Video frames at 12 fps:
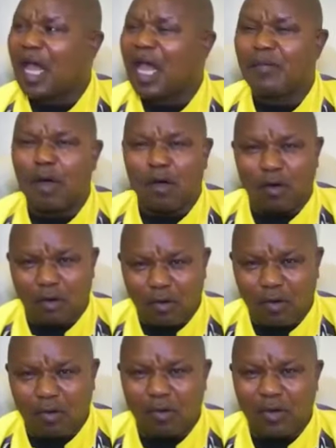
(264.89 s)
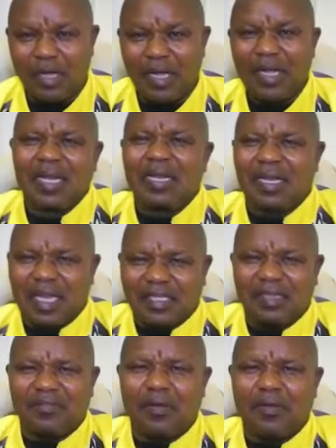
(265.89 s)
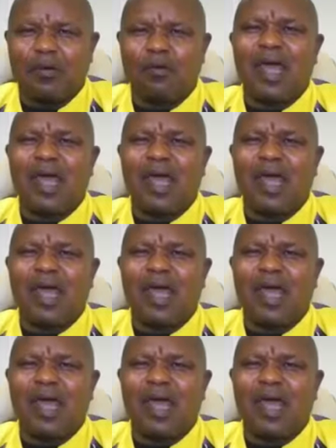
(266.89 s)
Abahoroguru. Listen very well.